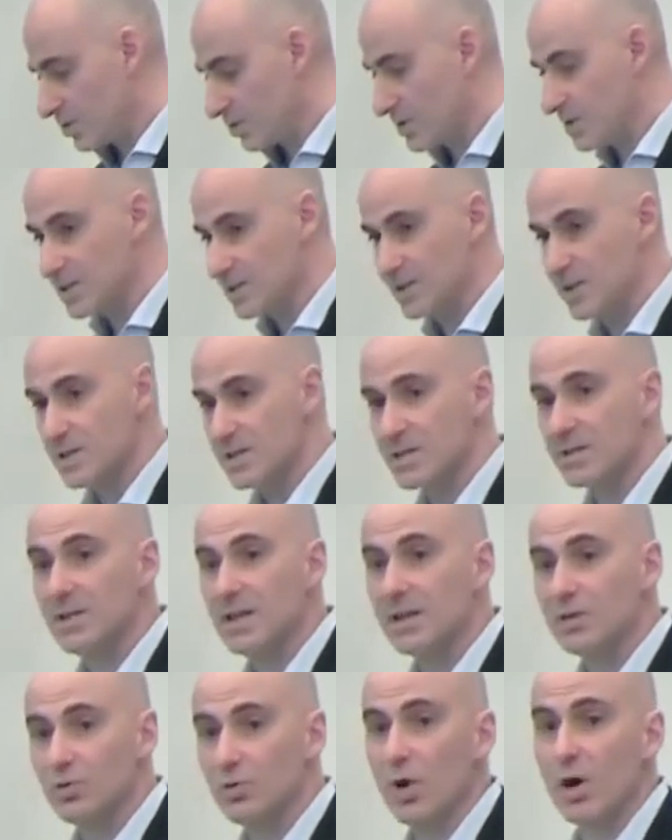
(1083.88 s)
it's this
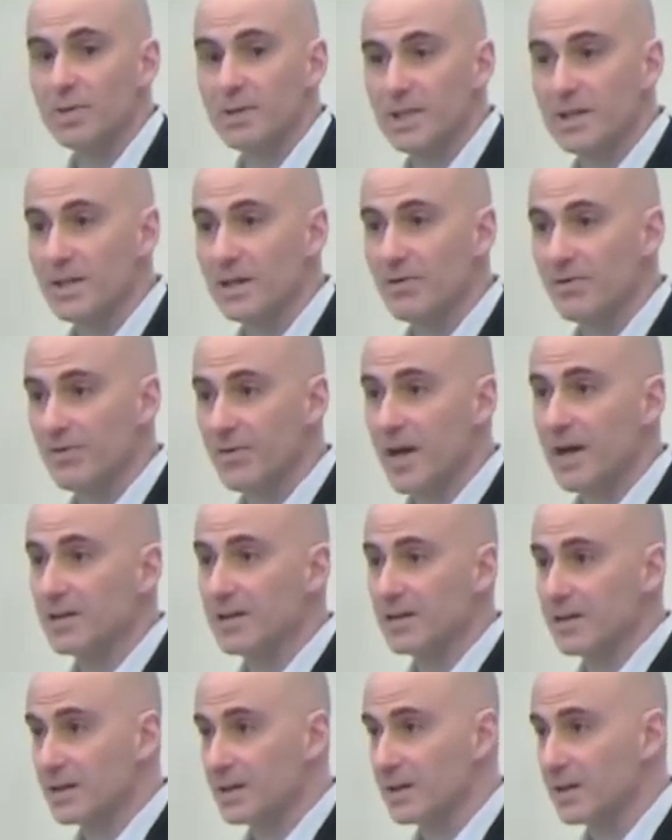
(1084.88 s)
networking
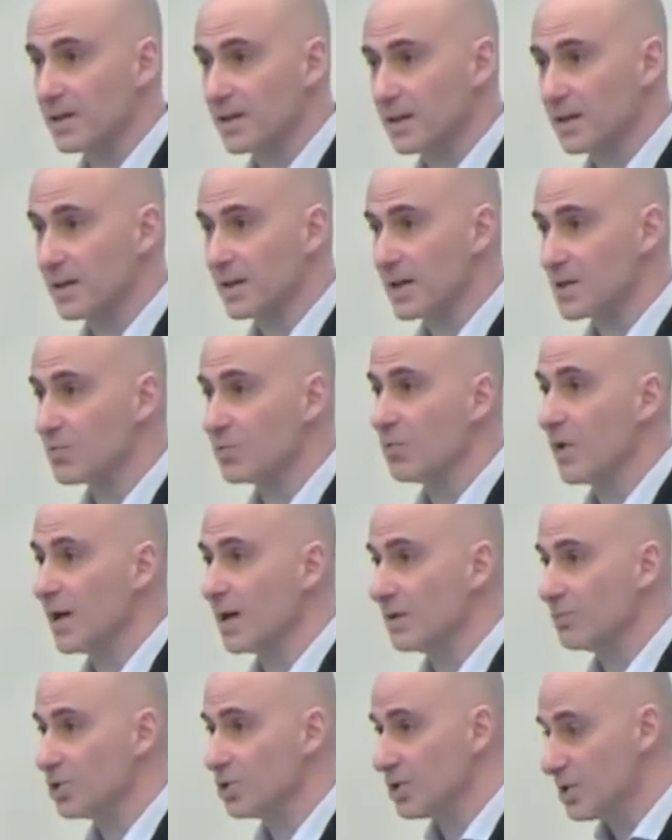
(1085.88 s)
effect uh, as well
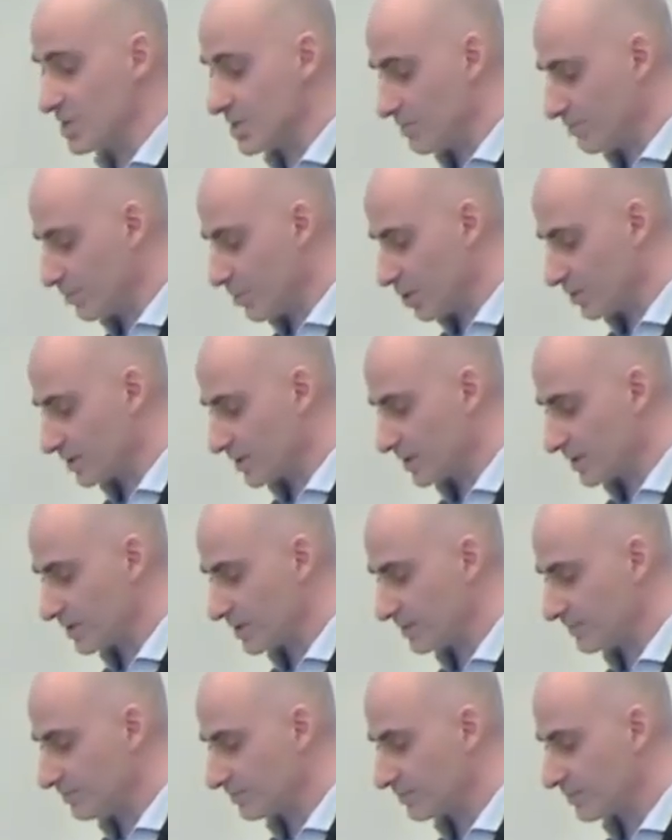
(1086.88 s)
which is important.
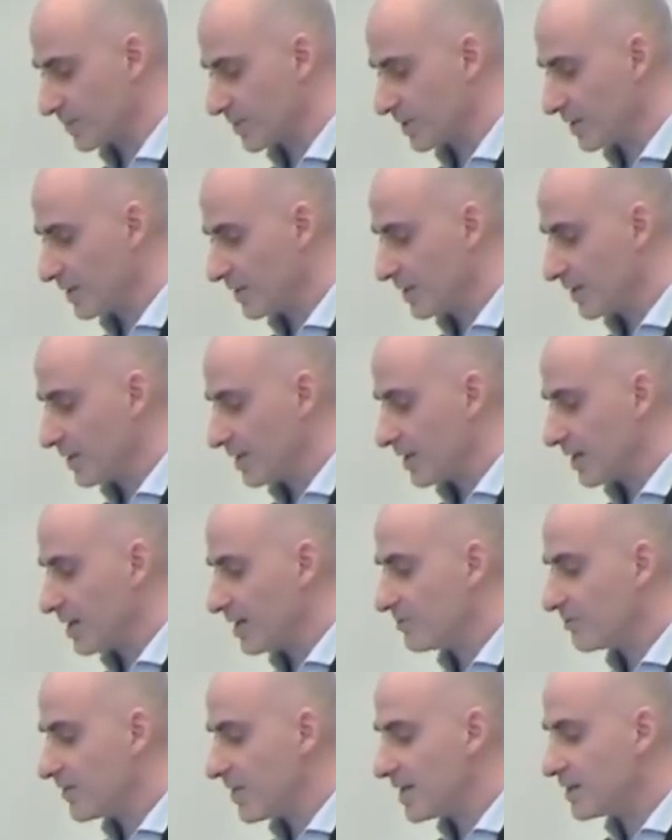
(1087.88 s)

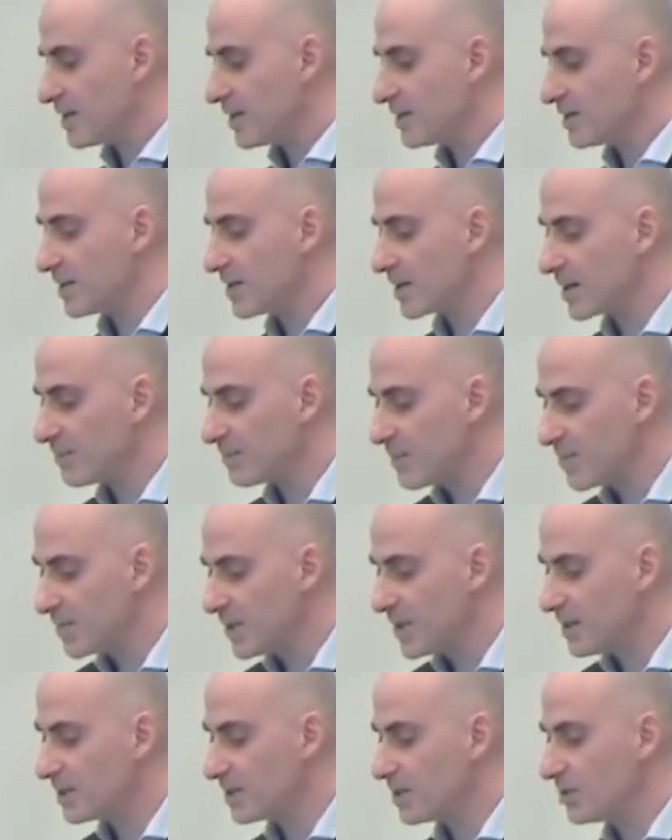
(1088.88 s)
And finally, the
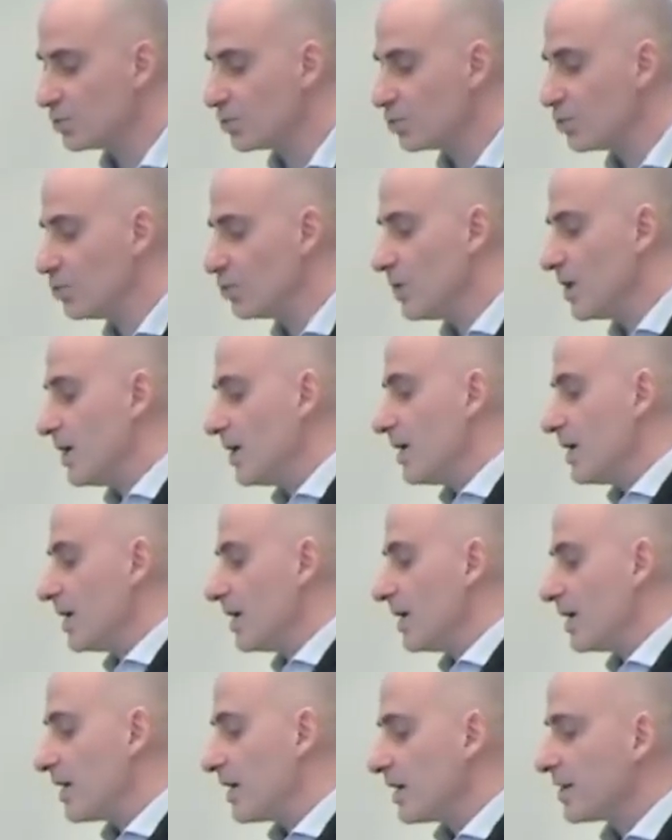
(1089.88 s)
capability to
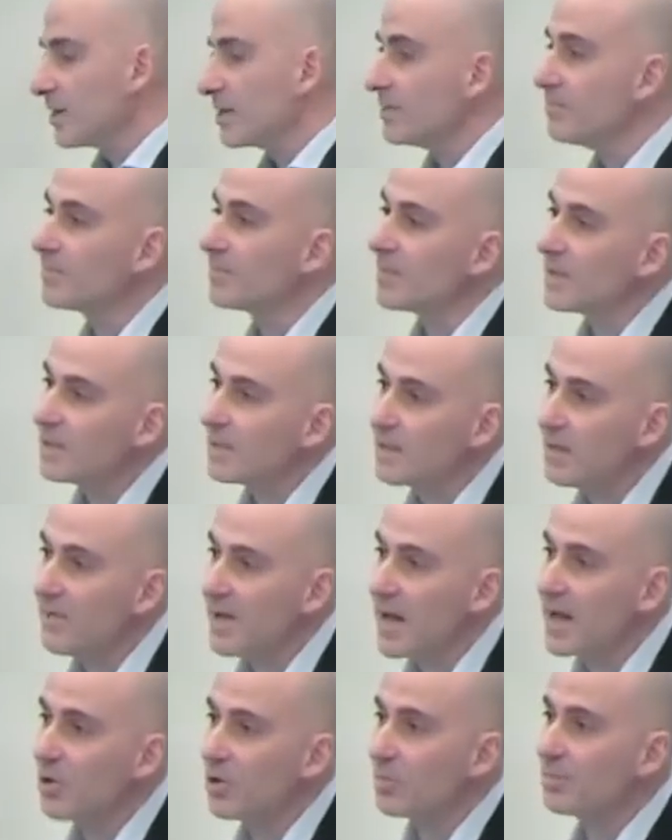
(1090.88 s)
uh,
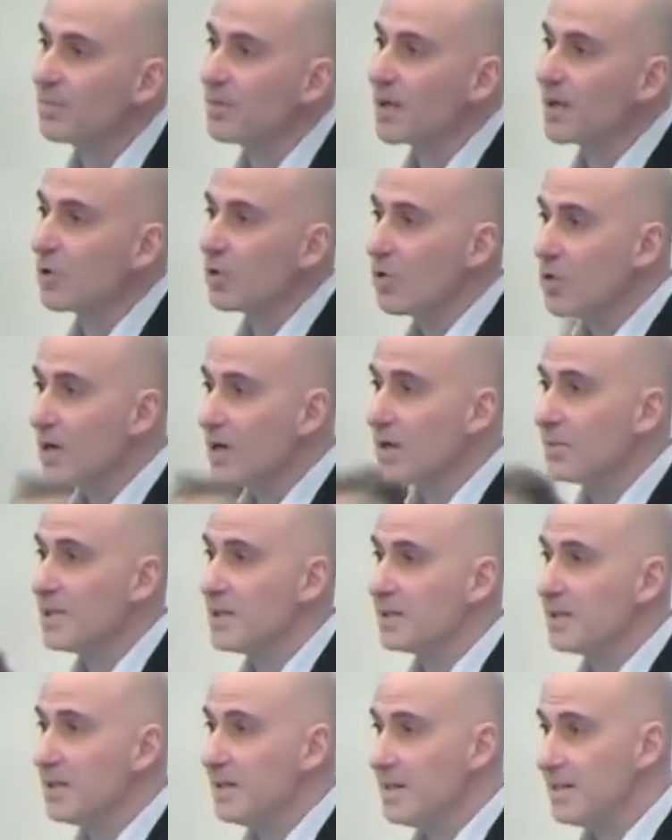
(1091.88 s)
develop uh, concrete
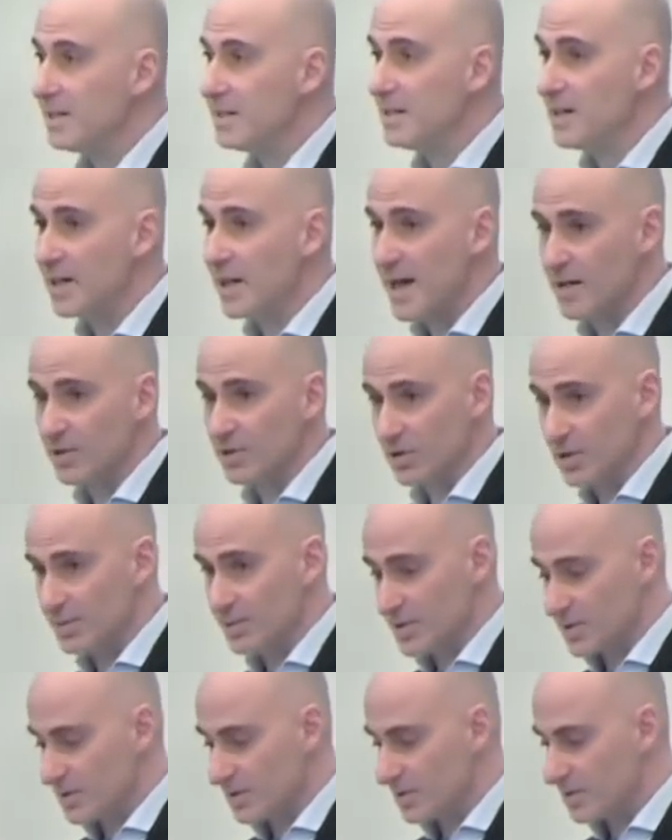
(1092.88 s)

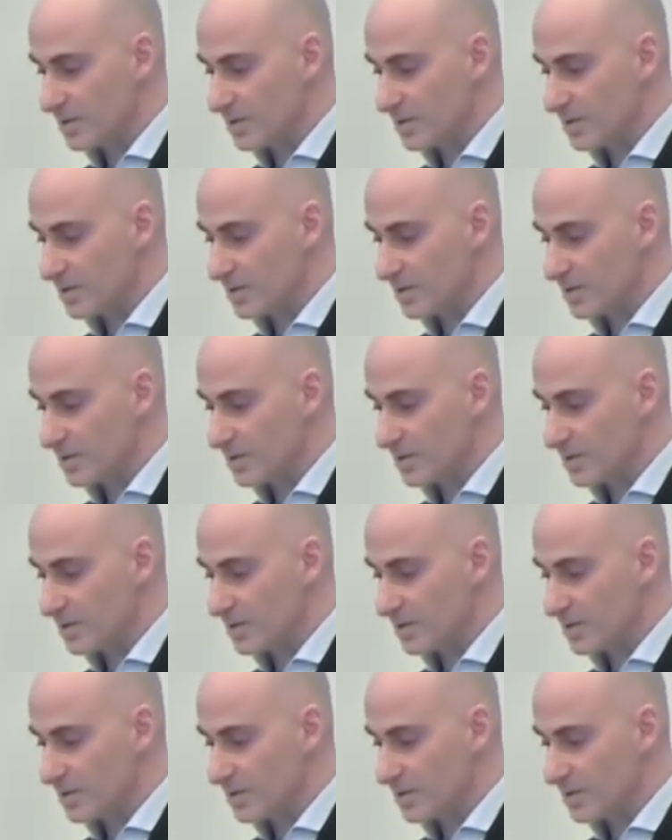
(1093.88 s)
indicators